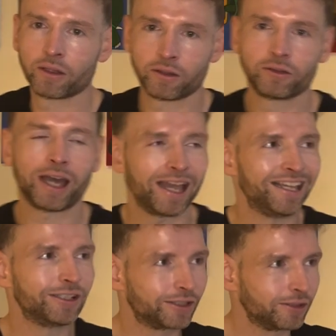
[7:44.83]
That
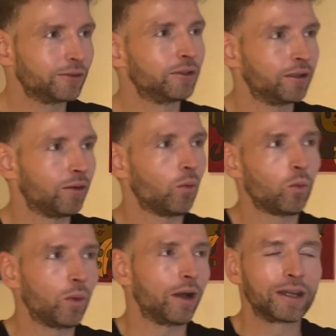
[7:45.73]
is
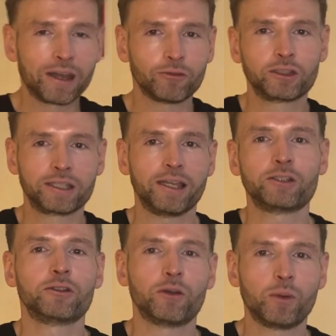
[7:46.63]
where I'd love to get
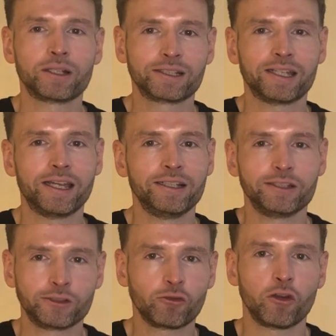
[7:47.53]
to at one stage,
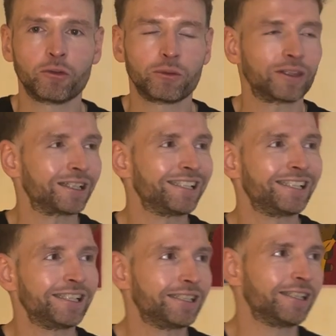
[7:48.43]
is throwing with the
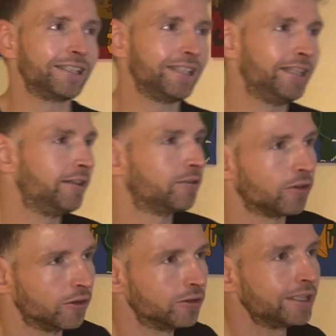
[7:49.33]
consistency he
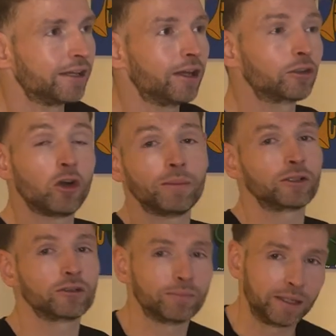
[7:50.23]
throws. And I had
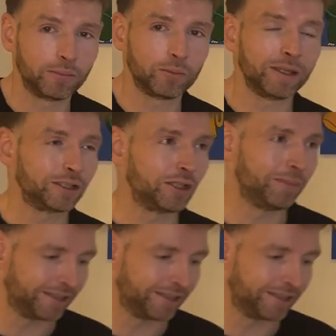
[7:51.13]
comments from people messaging me